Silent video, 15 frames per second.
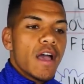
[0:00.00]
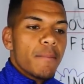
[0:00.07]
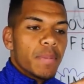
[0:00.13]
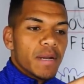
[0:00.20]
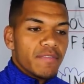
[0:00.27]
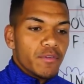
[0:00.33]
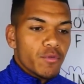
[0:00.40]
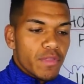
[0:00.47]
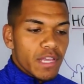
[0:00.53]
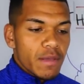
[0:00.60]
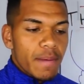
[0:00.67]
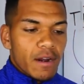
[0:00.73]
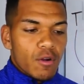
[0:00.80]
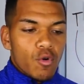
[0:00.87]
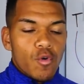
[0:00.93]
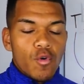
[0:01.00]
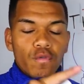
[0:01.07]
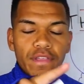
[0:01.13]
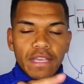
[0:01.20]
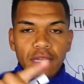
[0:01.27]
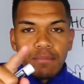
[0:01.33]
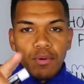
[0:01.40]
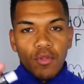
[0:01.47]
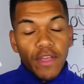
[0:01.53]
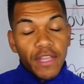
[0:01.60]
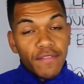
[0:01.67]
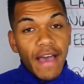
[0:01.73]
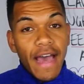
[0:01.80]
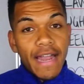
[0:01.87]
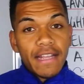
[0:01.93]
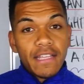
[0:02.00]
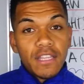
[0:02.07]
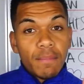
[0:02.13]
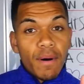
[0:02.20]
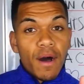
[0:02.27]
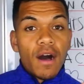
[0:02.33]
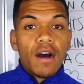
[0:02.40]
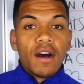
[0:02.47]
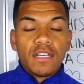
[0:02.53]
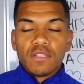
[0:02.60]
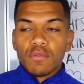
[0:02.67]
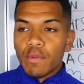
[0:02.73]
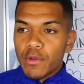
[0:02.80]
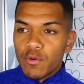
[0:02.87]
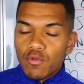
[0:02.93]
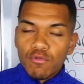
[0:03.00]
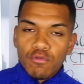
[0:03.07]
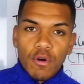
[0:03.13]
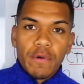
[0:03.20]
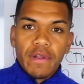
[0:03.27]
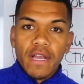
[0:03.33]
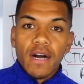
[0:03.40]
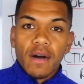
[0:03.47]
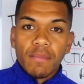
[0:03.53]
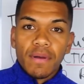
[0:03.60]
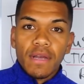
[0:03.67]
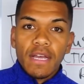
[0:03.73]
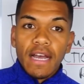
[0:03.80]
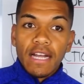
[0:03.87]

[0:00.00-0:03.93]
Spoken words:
but if you think about all the input that you've had in the past when you were growing up